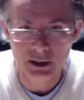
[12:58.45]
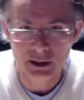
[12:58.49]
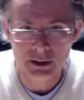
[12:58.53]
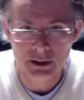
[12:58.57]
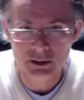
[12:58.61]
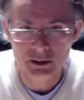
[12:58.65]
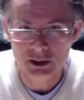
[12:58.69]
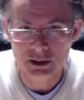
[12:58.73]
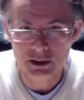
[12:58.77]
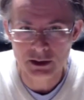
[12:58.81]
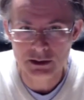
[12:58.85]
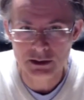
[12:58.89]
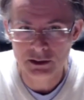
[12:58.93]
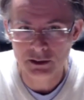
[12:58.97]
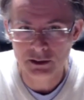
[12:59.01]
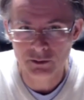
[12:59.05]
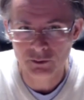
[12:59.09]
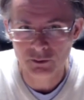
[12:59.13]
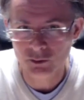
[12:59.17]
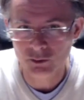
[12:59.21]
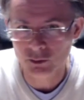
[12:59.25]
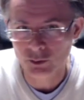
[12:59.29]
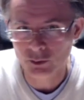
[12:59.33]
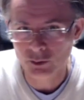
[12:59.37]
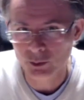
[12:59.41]
in just a
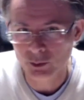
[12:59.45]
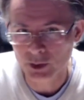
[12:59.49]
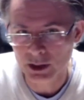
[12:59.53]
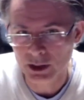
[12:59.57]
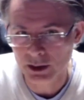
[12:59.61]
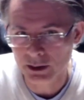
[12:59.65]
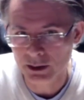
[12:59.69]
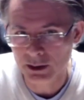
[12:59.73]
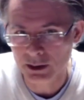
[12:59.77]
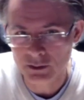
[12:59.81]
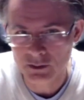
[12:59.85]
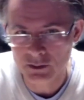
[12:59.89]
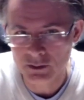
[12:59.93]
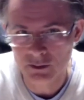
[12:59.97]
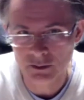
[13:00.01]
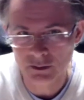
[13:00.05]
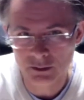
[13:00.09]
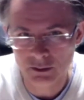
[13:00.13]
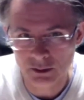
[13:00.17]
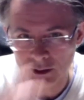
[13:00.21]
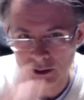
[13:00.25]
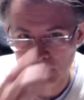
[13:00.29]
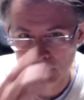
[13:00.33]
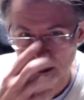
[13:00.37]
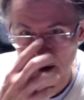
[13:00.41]
few minutes.
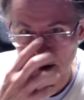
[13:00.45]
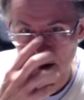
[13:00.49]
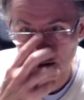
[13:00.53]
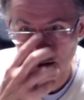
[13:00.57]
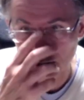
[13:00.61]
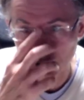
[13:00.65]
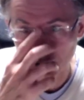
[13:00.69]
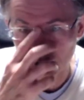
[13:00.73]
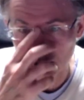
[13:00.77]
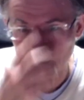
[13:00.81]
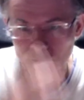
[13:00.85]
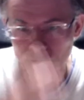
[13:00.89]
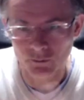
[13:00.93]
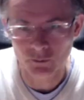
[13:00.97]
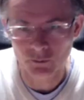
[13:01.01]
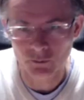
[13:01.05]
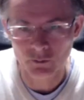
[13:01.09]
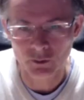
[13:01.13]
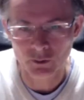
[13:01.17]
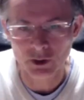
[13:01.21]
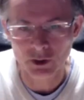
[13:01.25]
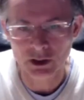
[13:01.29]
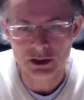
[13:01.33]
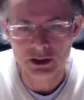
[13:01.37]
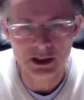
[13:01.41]

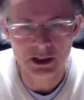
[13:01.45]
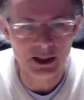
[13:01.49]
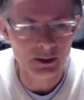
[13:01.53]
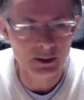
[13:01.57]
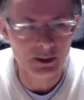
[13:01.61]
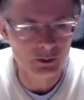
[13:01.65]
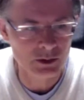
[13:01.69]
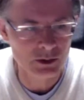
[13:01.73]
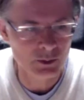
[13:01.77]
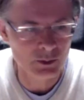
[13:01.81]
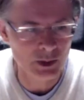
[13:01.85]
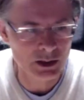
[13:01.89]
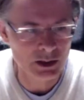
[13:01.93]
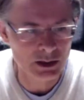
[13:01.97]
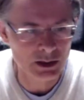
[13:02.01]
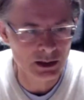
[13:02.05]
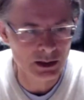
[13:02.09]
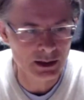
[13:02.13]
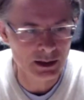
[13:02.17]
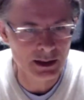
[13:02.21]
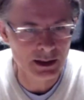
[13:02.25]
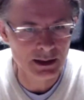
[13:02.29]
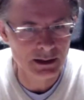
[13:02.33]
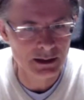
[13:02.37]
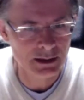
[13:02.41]
For a child with special
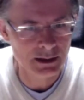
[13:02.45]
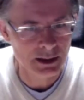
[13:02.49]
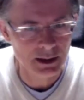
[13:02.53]
needs,